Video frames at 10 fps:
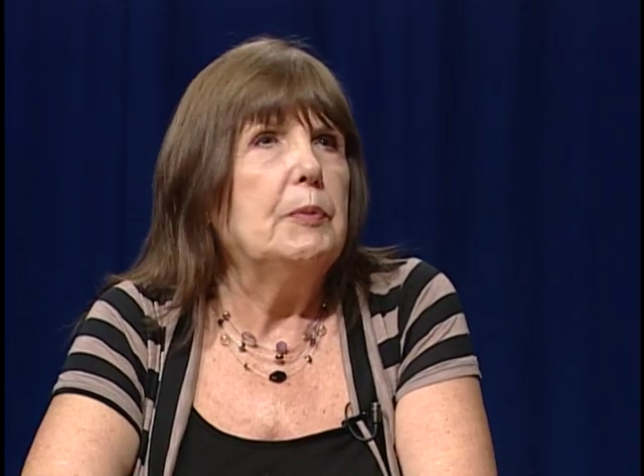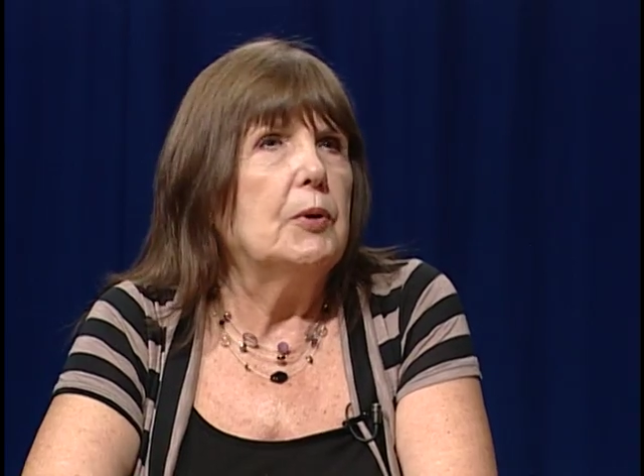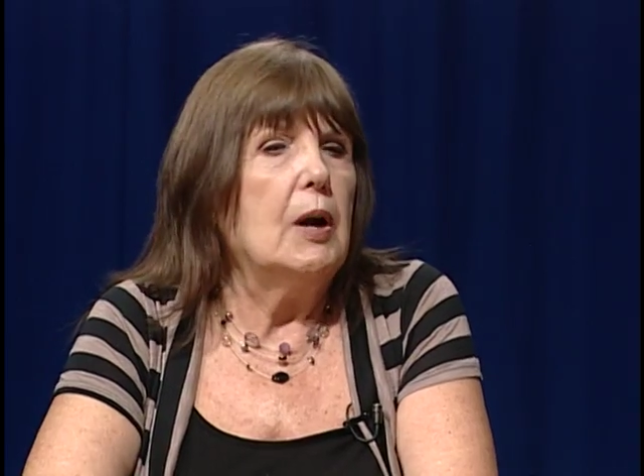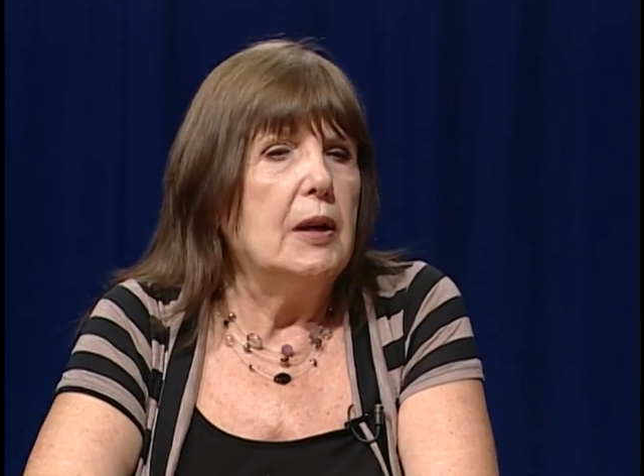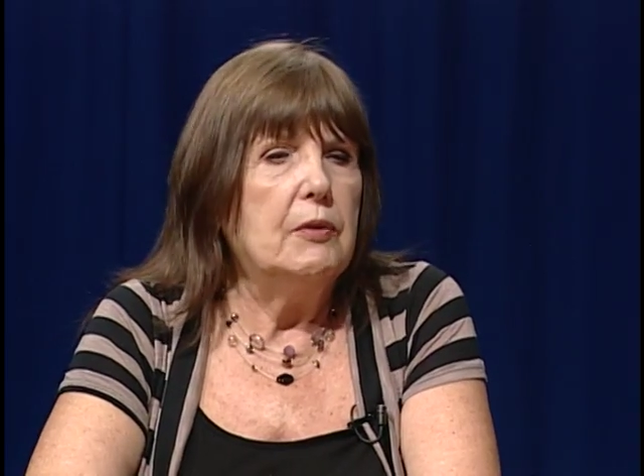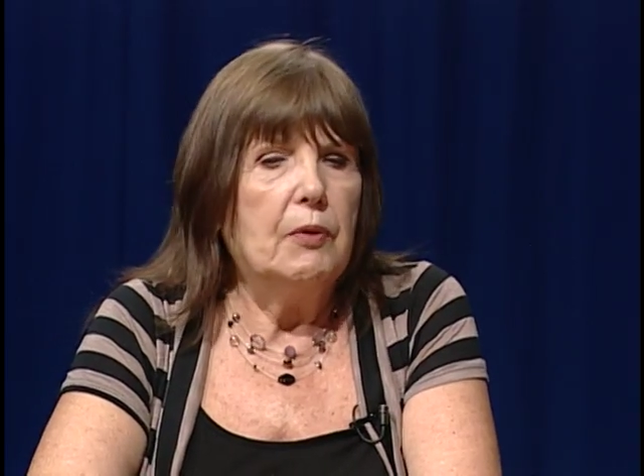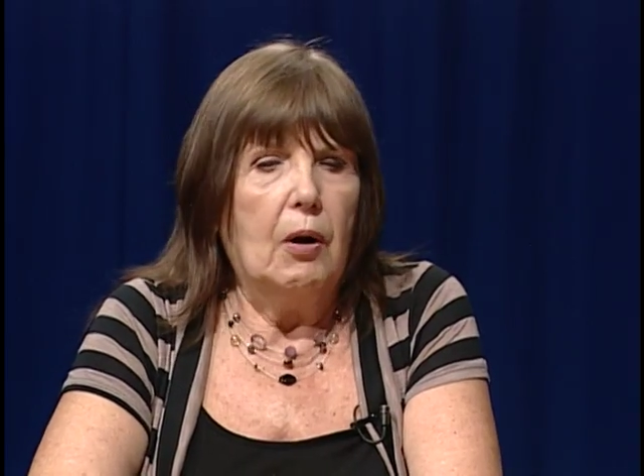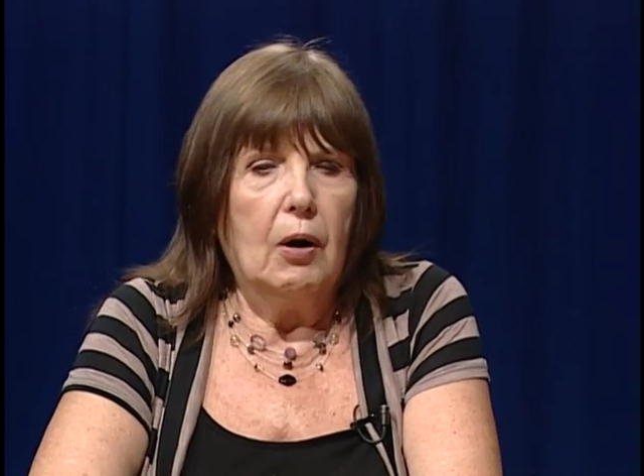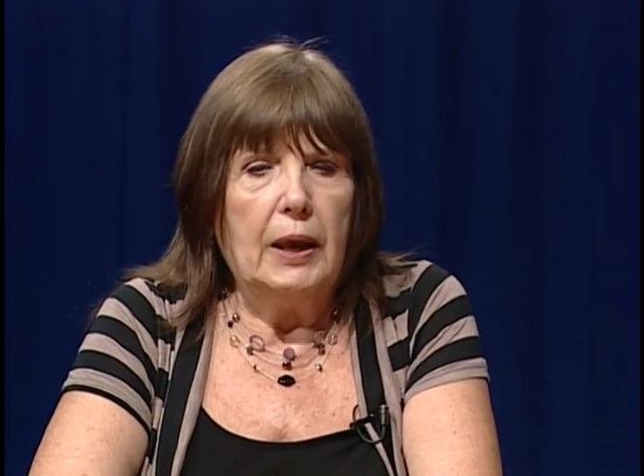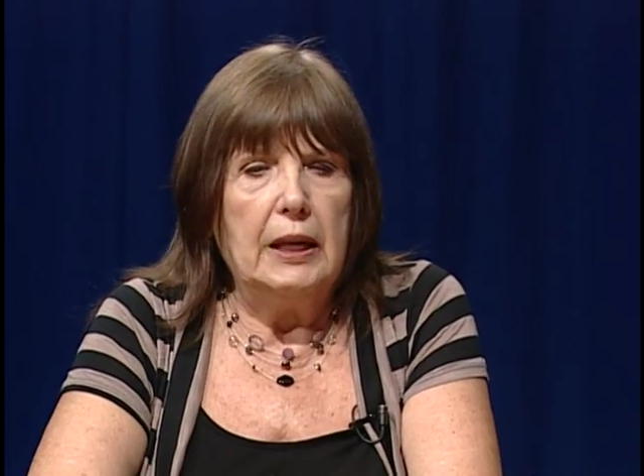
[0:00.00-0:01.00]
people kind of
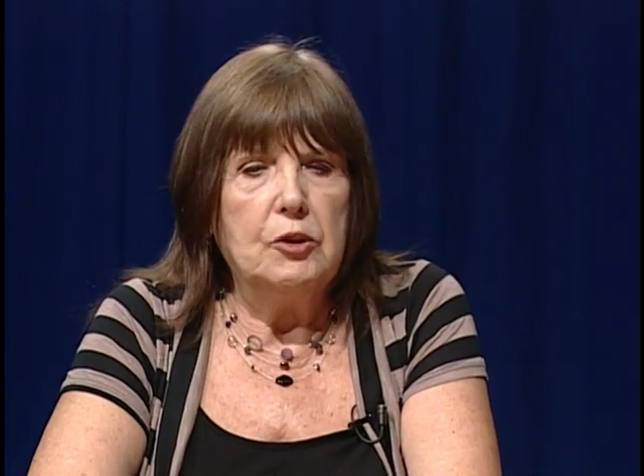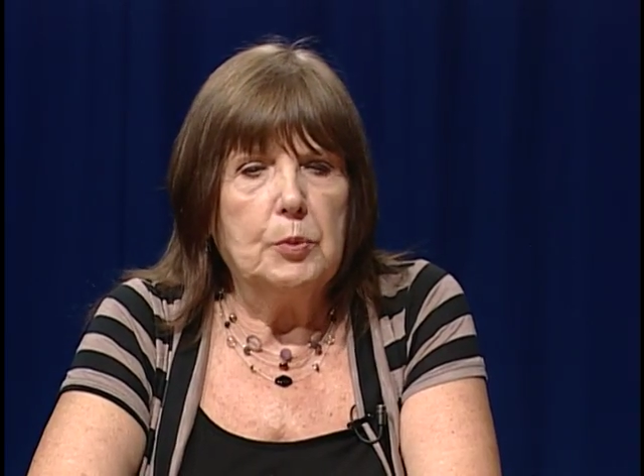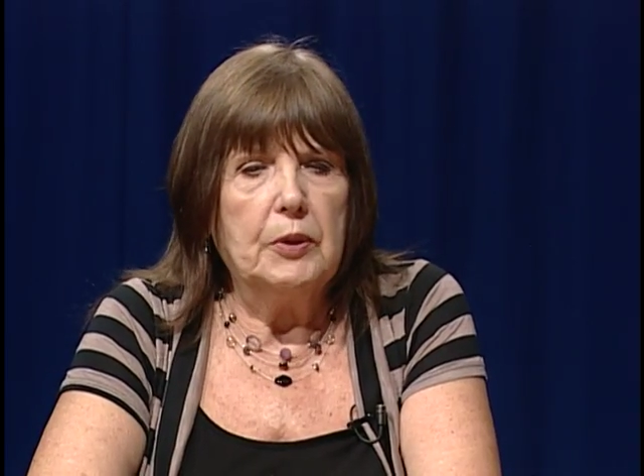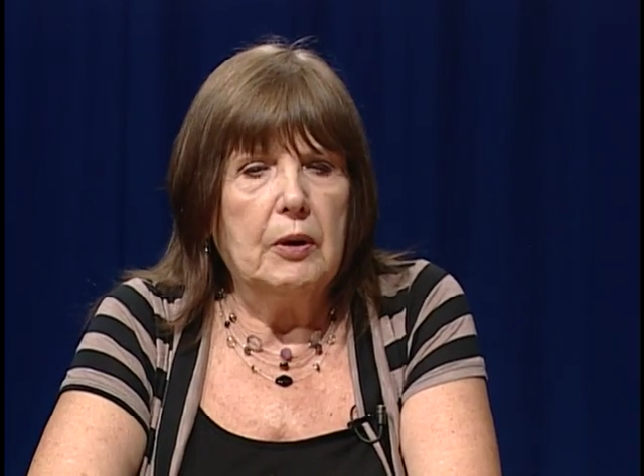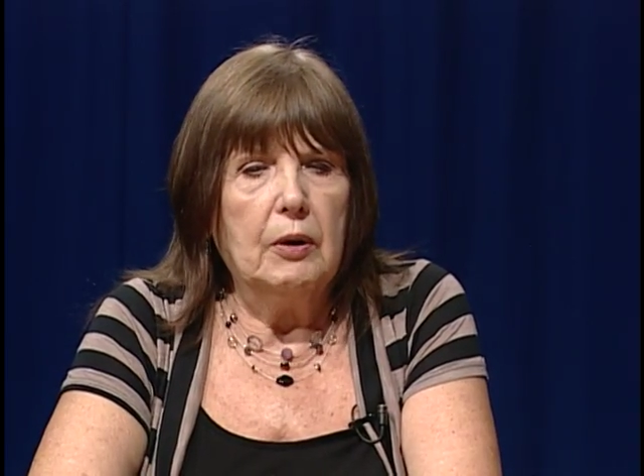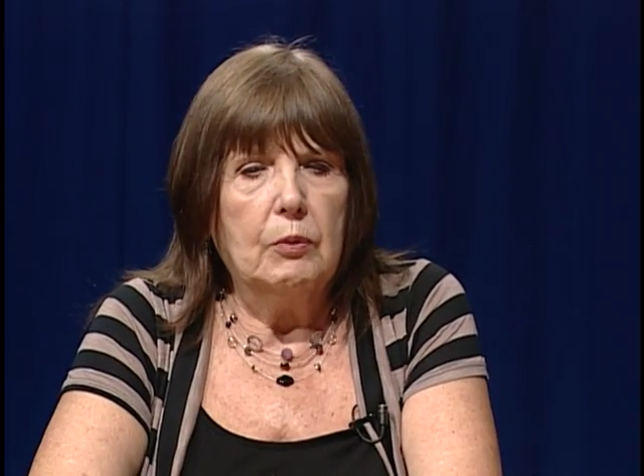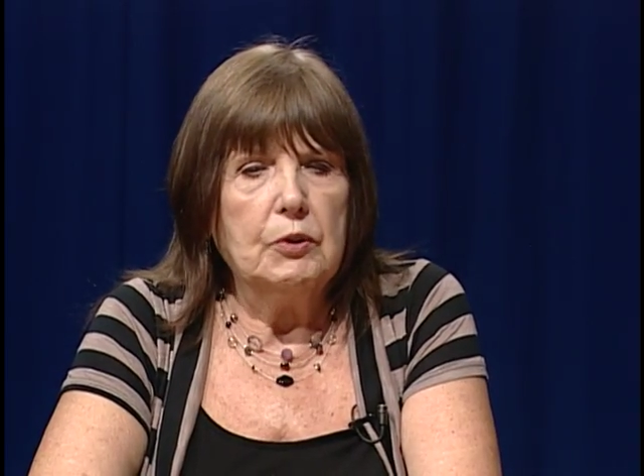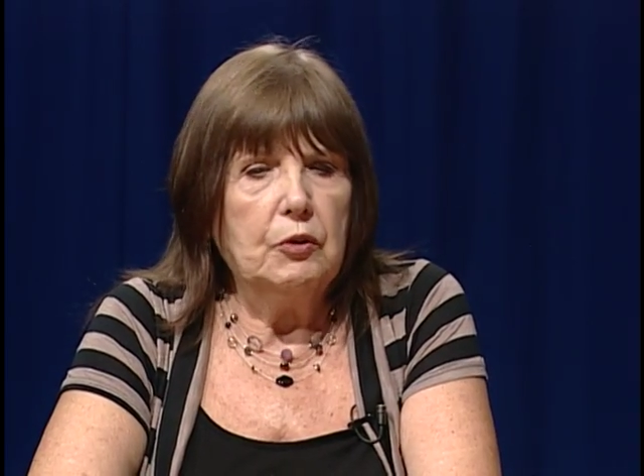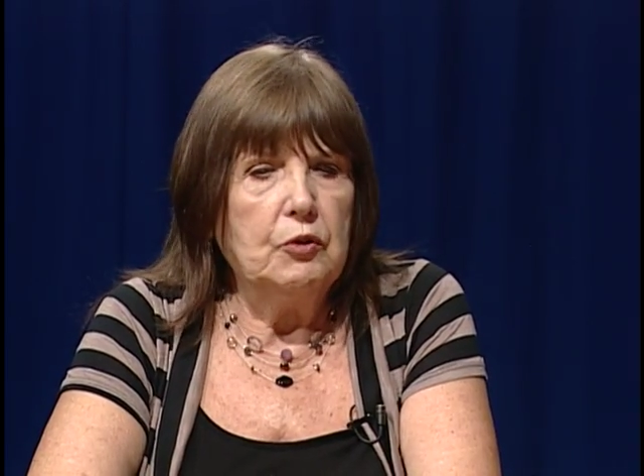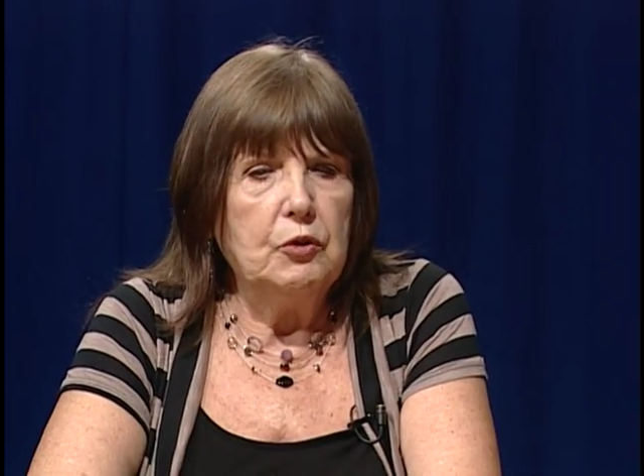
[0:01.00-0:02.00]
our age, but there
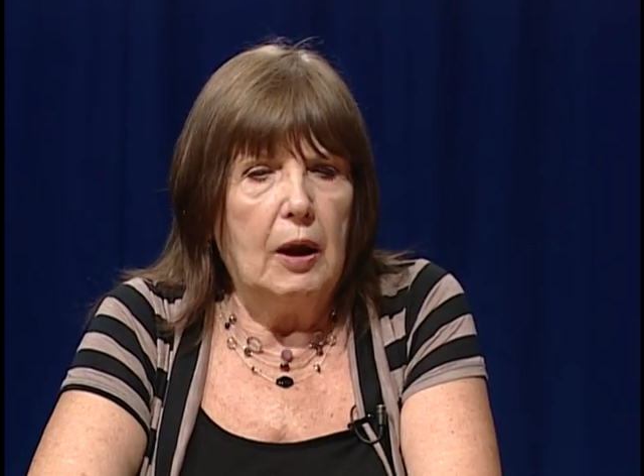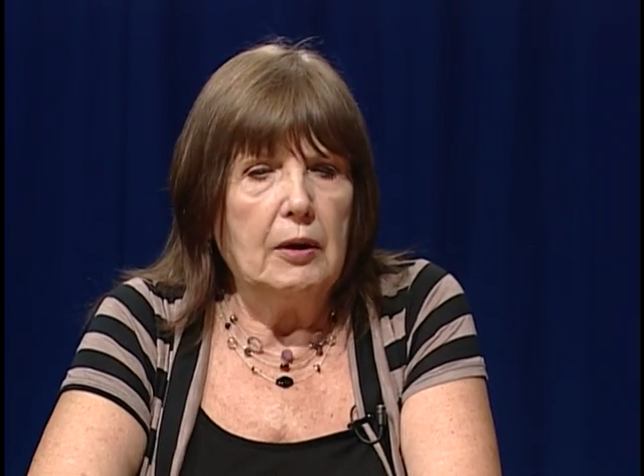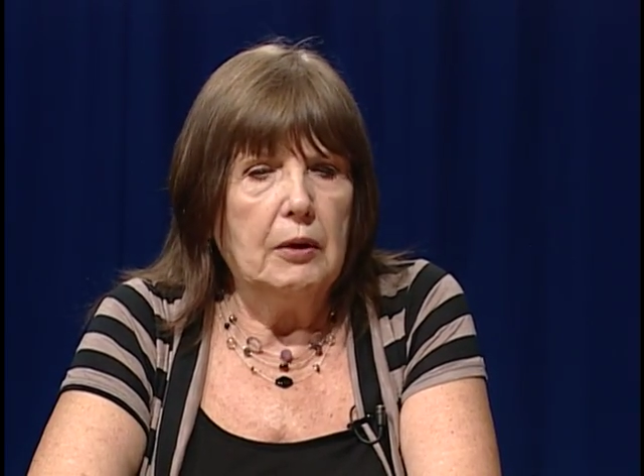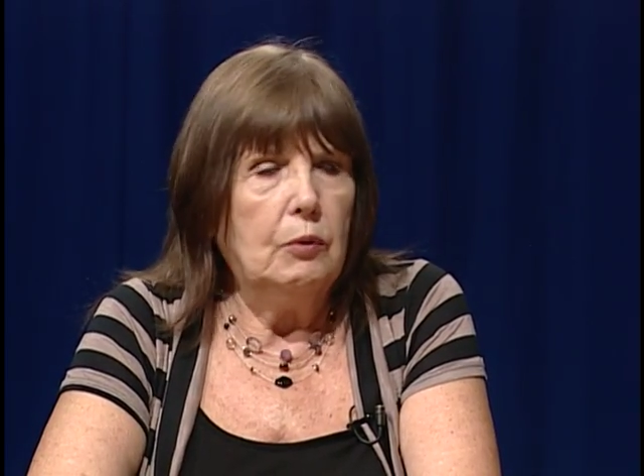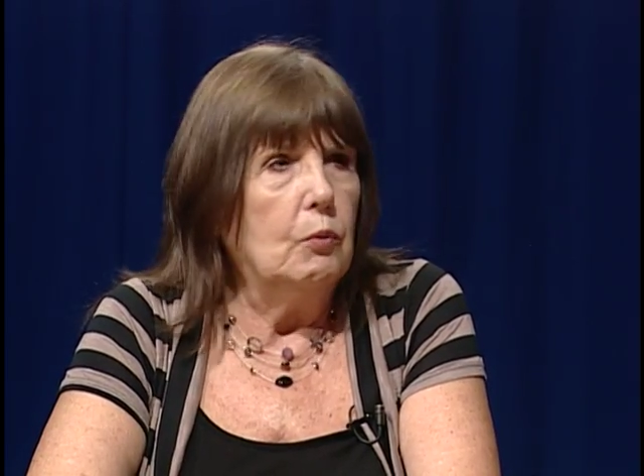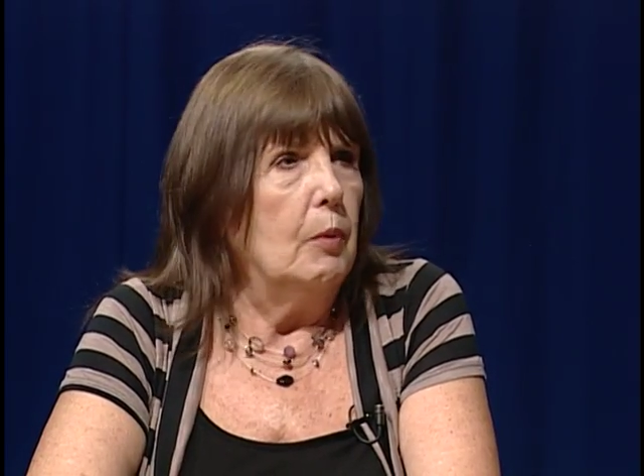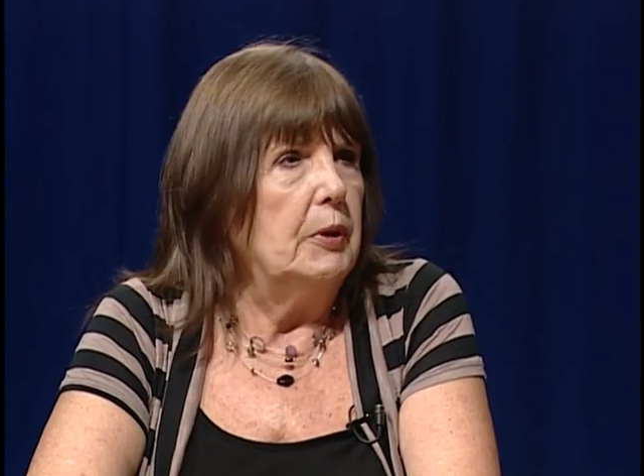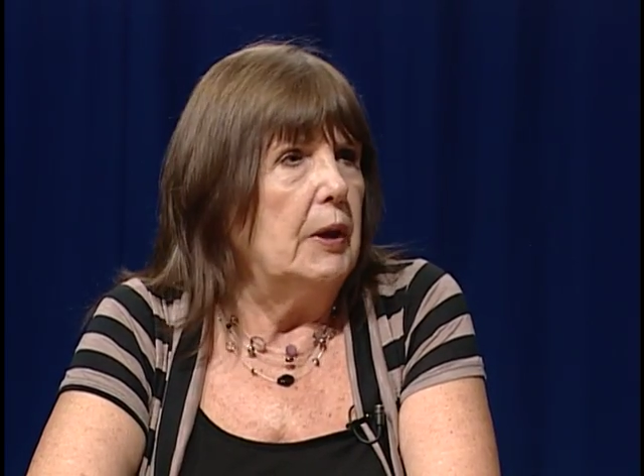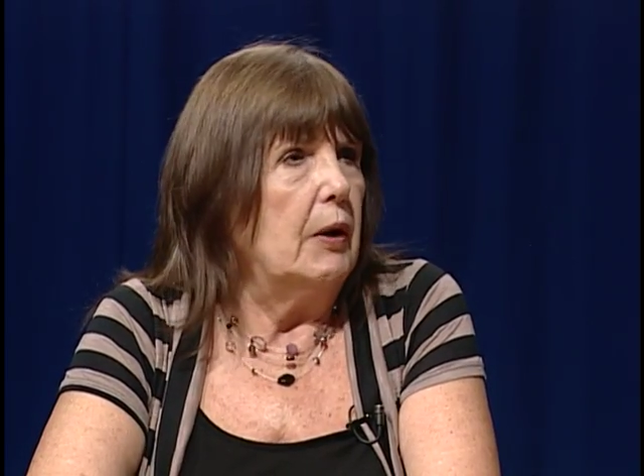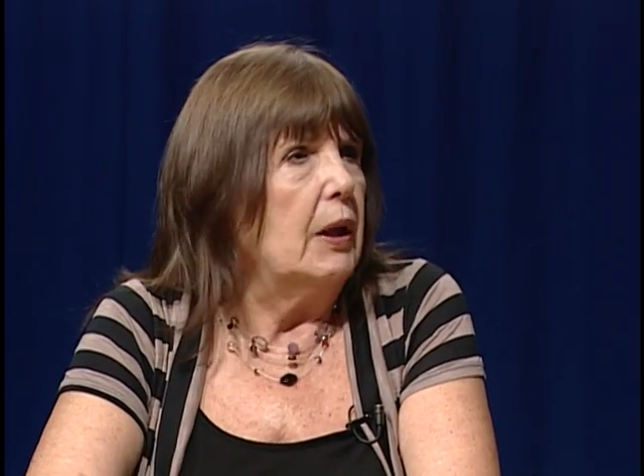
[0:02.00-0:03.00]
was this young woman there,